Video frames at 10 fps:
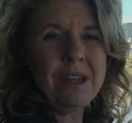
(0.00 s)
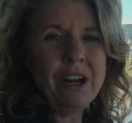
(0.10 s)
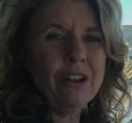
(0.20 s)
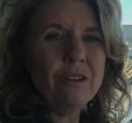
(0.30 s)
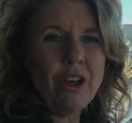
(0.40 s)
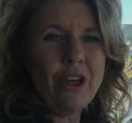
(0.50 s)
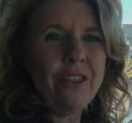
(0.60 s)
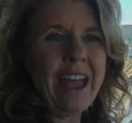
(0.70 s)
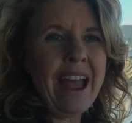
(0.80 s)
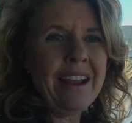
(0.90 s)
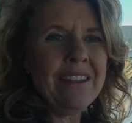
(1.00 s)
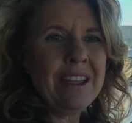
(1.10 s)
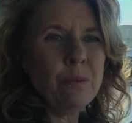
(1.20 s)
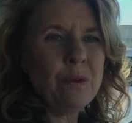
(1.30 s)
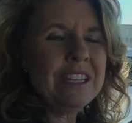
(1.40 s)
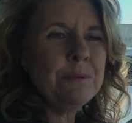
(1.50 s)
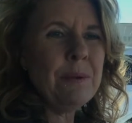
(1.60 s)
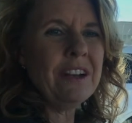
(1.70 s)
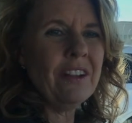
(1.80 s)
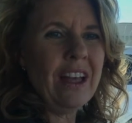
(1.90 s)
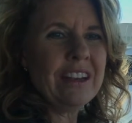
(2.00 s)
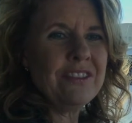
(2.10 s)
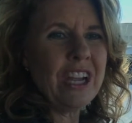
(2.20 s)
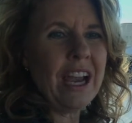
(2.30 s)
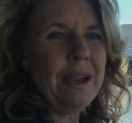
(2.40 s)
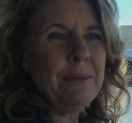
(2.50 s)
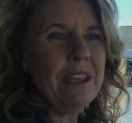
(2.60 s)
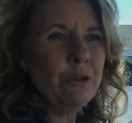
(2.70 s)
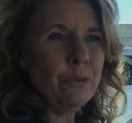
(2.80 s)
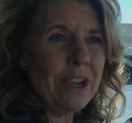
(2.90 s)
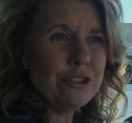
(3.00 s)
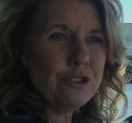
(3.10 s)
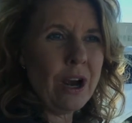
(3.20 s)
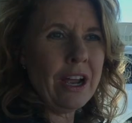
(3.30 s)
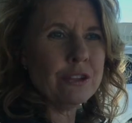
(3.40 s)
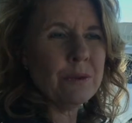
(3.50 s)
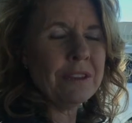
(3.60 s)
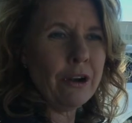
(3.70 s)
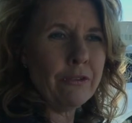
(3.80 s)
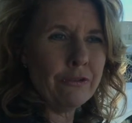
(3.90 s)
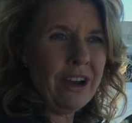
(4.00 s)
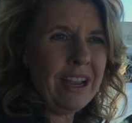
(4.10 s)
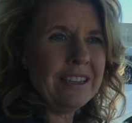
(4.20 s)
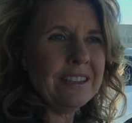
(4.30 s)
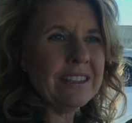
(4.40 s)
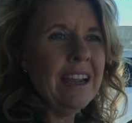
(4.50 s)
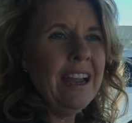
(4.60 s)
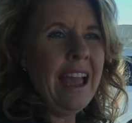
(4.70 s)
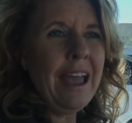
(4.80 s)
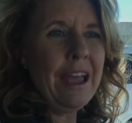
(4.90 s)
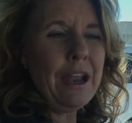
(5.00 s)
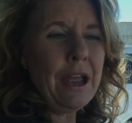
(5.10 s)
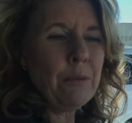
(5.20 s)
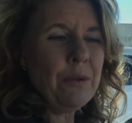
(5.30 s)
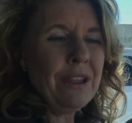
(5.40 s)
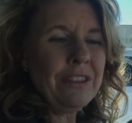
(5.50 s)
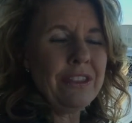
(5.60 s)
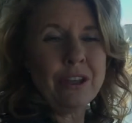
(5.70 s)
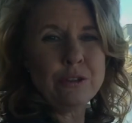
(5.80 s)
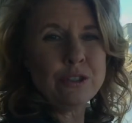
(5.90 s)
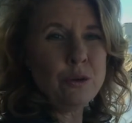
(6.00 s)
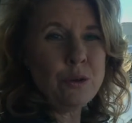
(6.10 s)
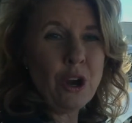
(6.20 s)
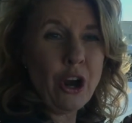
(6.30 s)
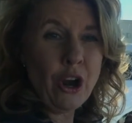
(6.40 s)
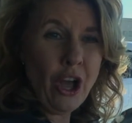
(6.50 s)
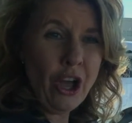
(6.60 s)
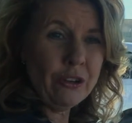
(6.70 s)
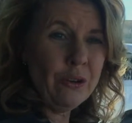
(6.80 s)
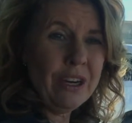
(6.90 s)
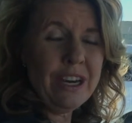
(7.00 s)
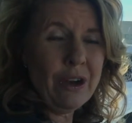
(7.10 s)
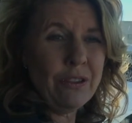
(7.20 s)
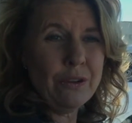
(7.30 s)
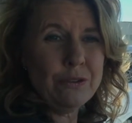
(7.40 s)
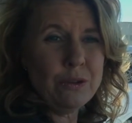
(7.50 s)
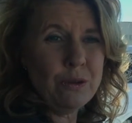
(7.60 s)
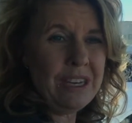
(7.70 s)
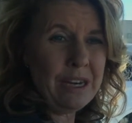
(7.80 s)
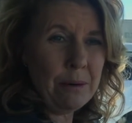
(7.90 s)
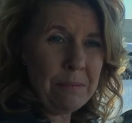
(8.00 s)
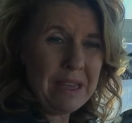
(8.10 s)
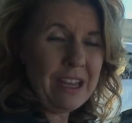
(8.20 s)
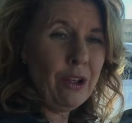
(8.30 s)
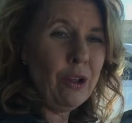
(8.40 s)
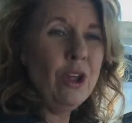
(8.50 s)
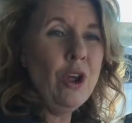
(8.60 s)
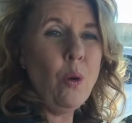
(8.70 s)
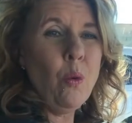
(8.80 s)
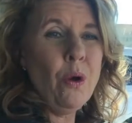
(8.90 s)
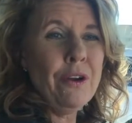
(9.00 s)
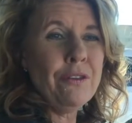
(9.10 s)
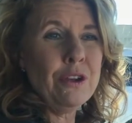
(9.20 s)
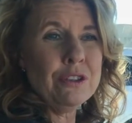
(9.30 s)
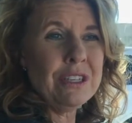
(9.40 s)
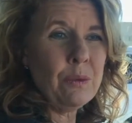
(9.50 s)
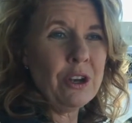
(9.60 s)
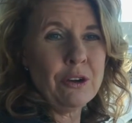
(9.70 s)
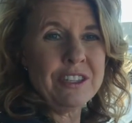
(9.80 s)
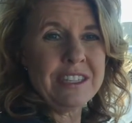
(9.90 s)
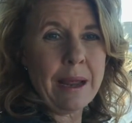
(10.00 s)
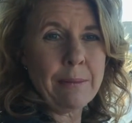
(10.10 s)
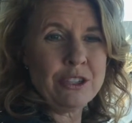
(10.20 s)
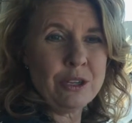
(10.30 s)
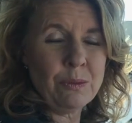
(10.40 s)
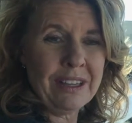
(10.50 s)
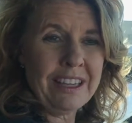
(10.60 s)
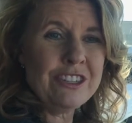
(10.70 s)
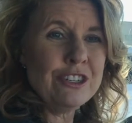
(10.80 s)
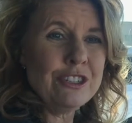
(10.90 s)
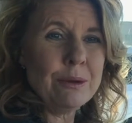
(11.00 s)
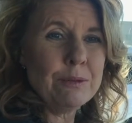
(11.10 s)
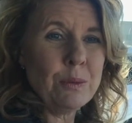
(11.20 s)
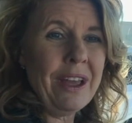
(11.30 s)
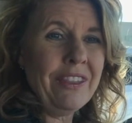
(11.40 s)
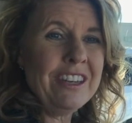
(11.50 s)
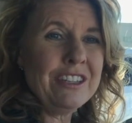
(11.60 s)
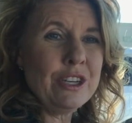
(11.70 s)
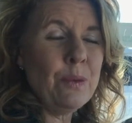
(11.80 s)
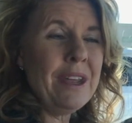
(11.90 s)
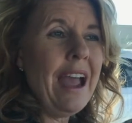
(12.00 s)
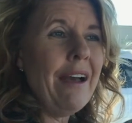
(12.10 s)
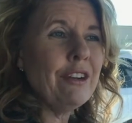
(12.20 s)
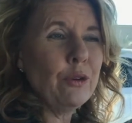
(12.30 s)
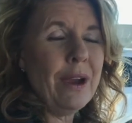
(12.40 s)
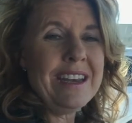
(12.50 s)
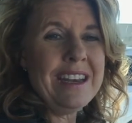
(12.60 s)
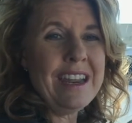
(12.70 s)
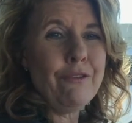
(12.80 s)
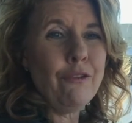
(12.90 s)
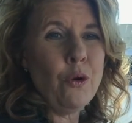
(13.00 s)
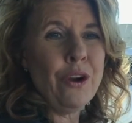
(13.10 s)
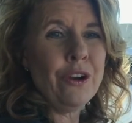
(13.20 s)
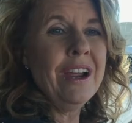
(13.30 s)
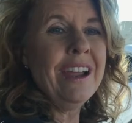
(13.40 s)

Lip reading: middle of all that, then we spend a lot of time in restaurants with our friends, with those who are hungry or those who need a meal, or those that we are establishing relationships with. And so we have a great need for